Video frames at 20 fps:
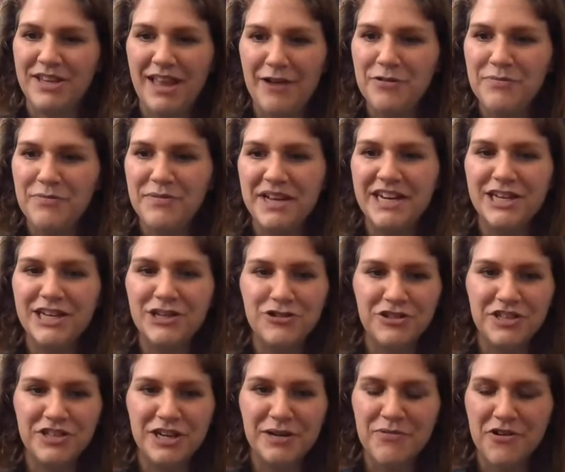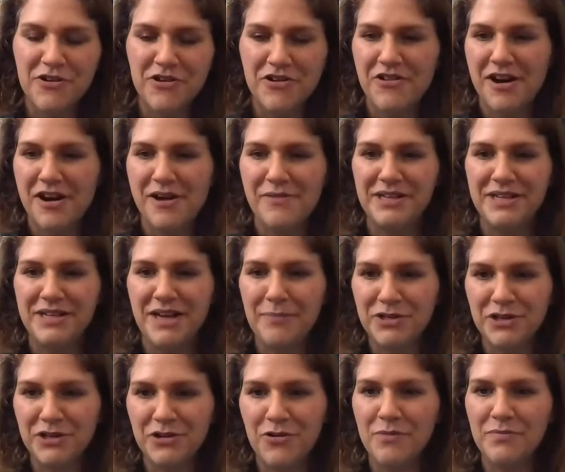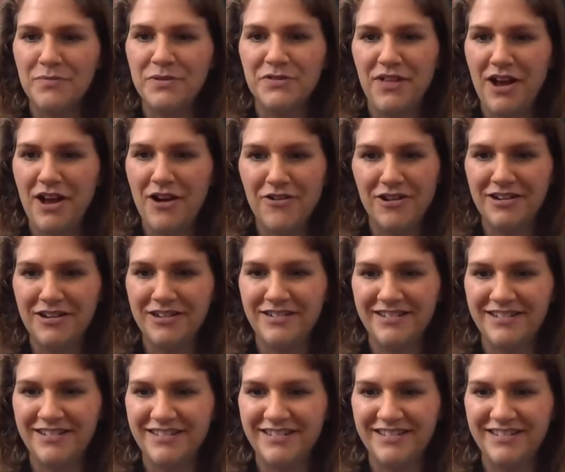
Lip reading: That would be an interesting program, adopt a corpse flower.